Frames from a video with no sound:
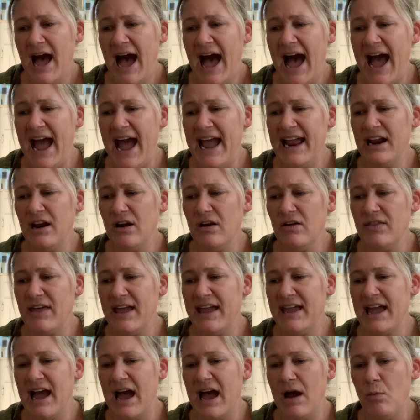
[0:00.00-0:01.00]
I hear
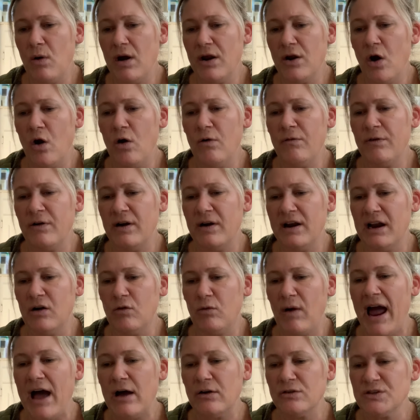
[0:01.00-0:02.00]
they got one over in
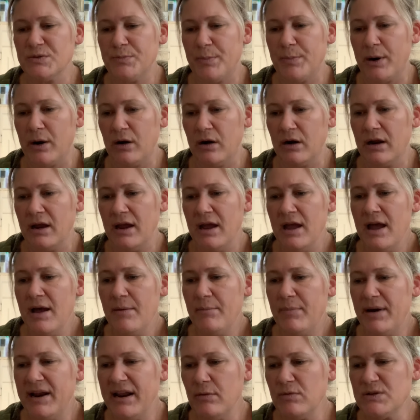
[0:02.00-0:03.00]
Growlsburg,
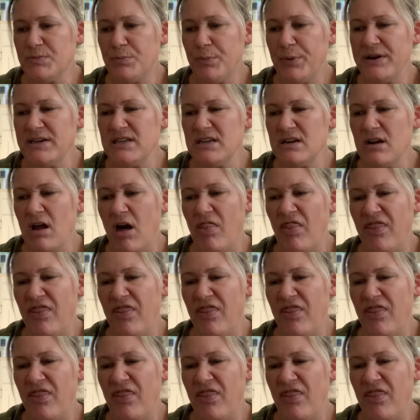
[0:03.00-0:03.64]
but it was printed on